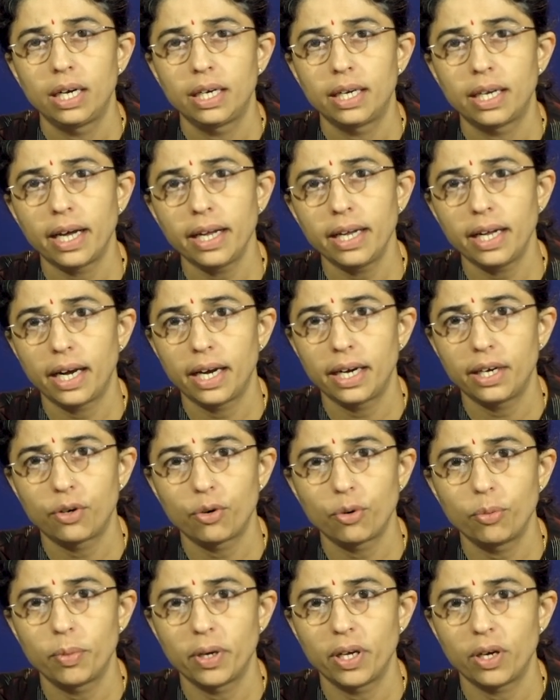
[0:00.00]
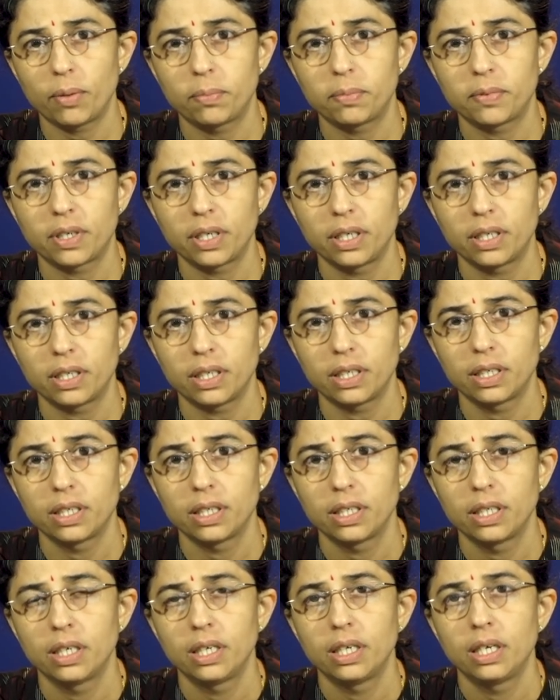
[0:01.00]
dihydrobiopterin.
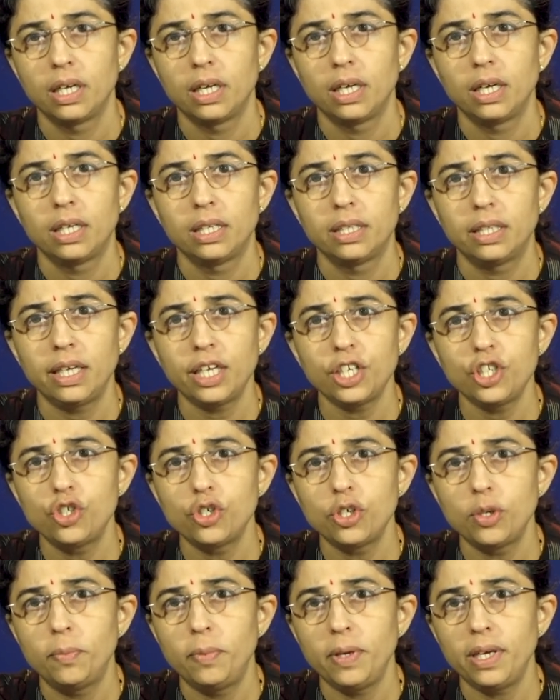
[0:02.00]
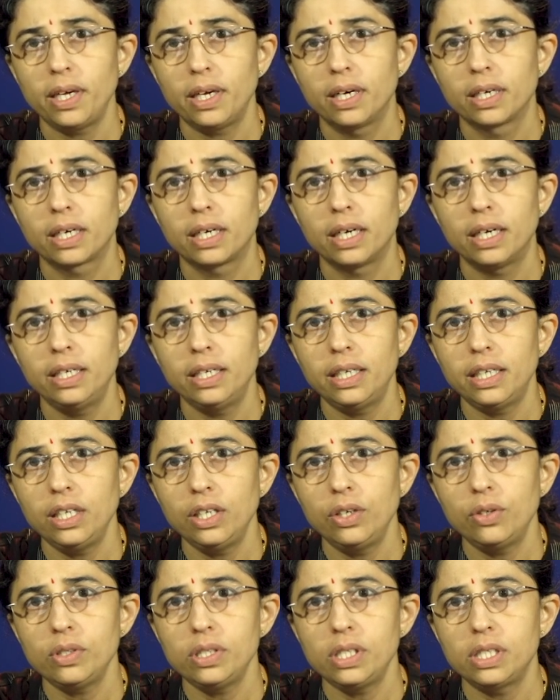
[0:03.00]
There should be a
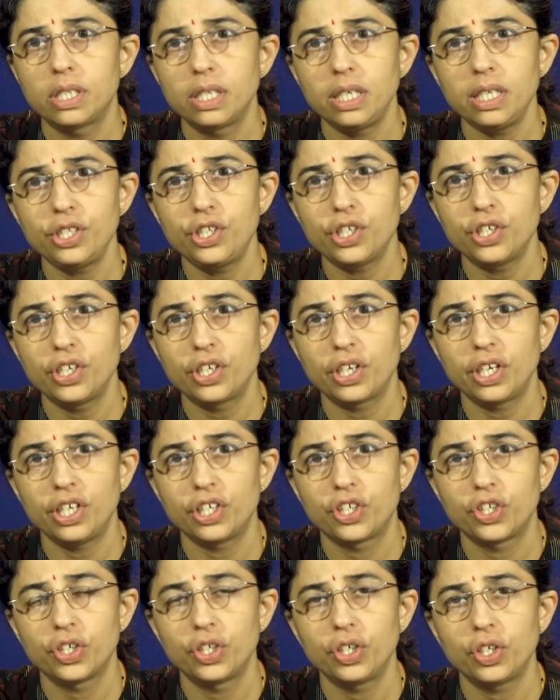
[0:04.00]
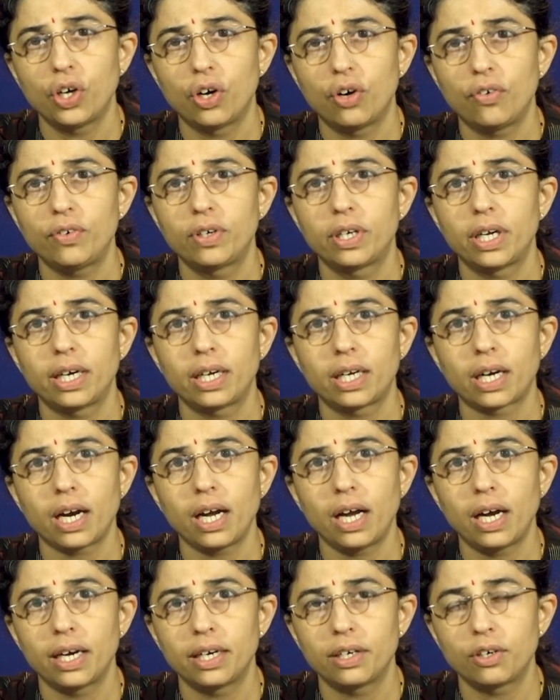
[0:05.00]
continuous regeneration of
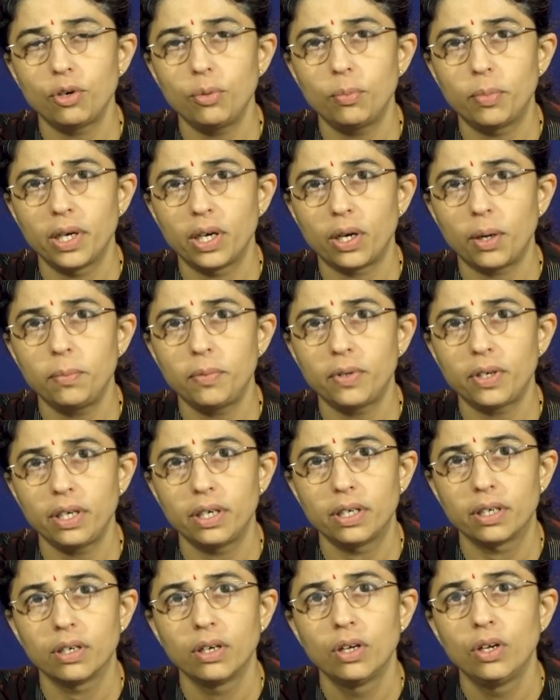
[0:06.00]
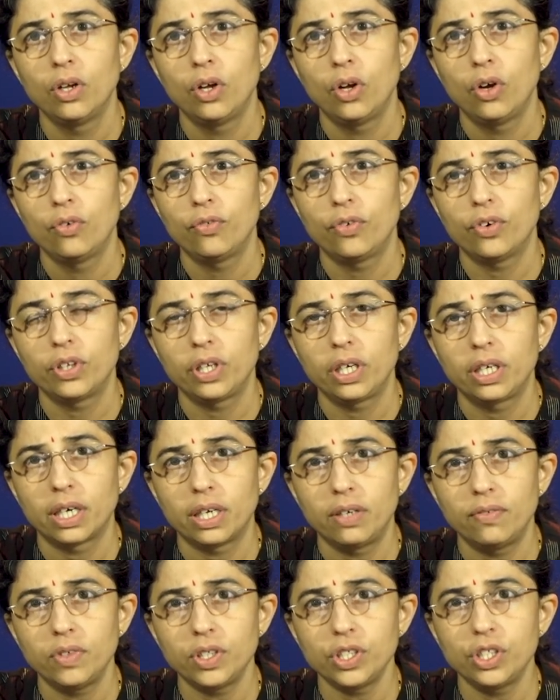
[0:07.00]
tetrahydrobiopterin for the
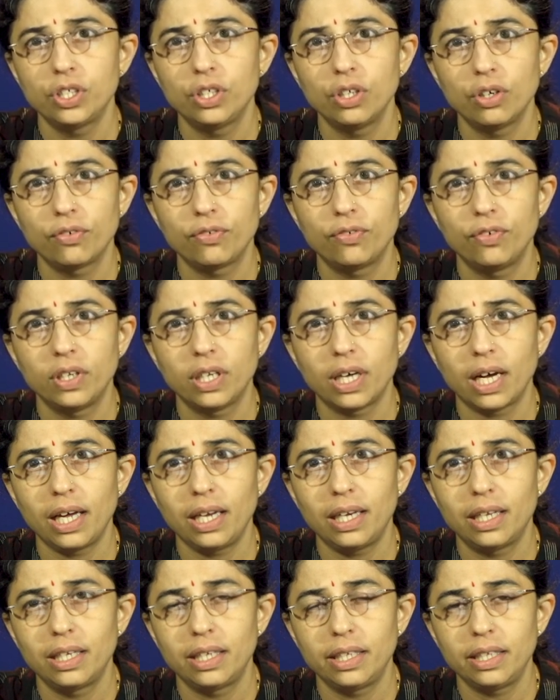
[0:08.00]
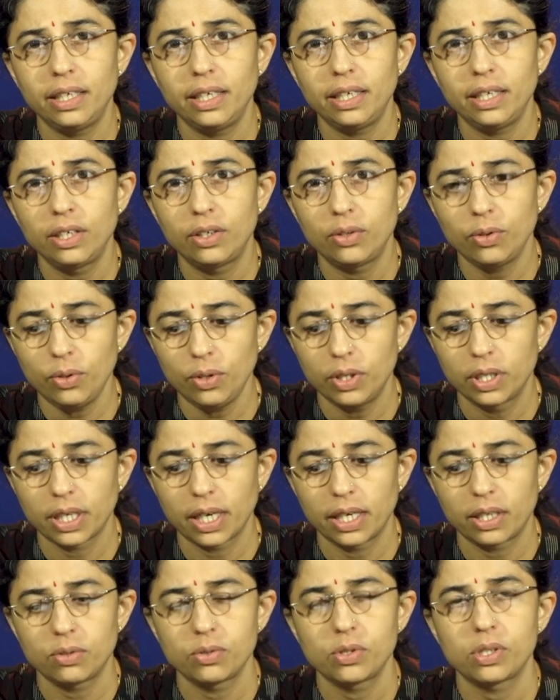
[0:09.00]
conversion of phenylalanine to
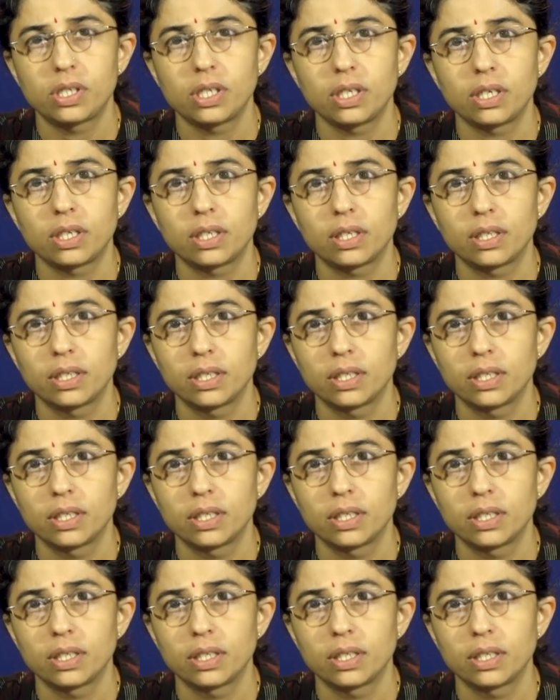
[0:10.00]
tyrosine.